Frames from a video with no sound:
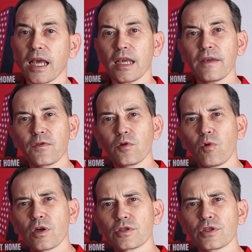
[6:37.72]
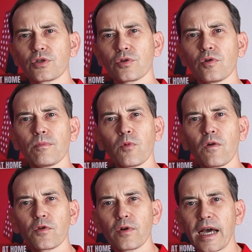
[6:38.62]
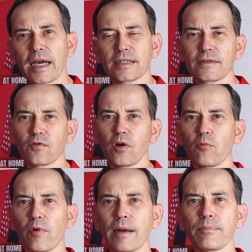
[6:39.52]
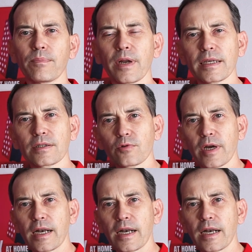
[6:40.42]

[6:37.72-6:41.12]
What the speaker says: if you want to move your lights from one place to